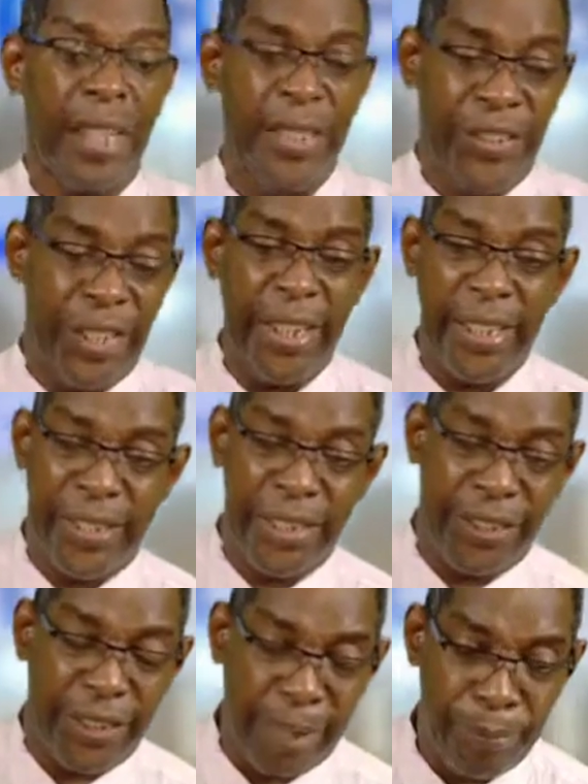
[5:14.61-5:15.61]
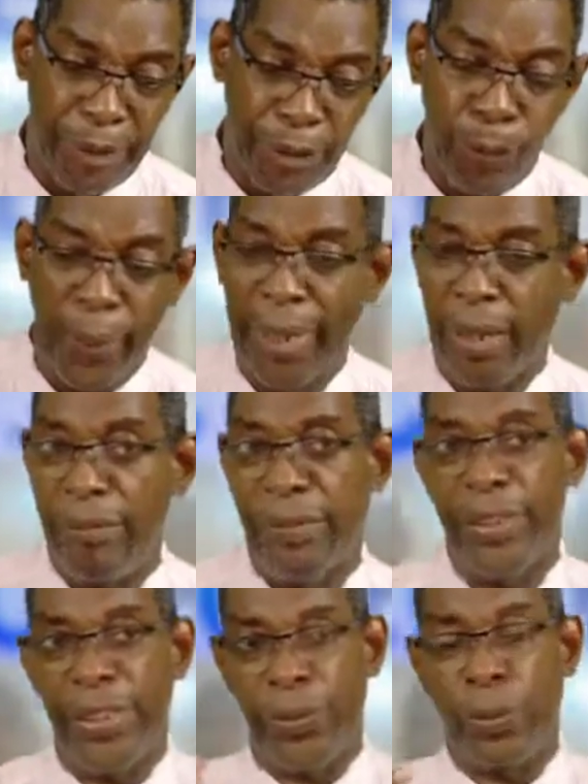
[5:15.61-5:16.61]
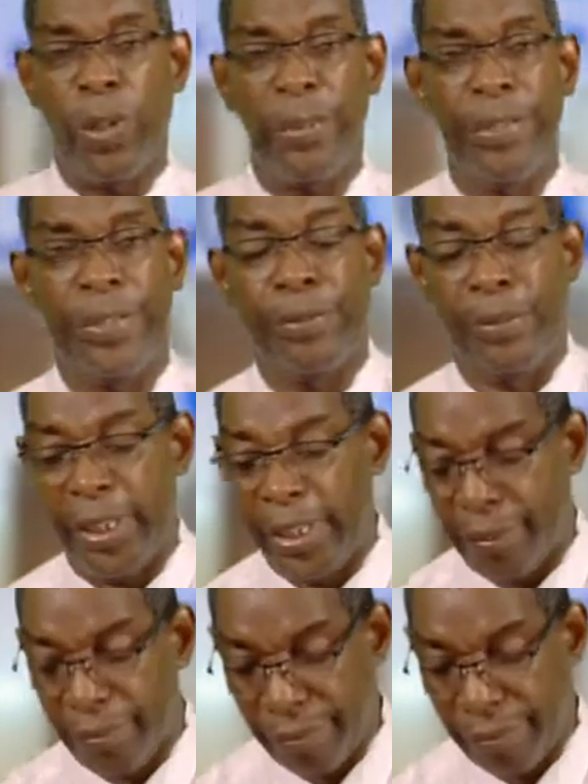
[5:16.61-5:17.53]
Genesis chapter 12, verses 1 to 3.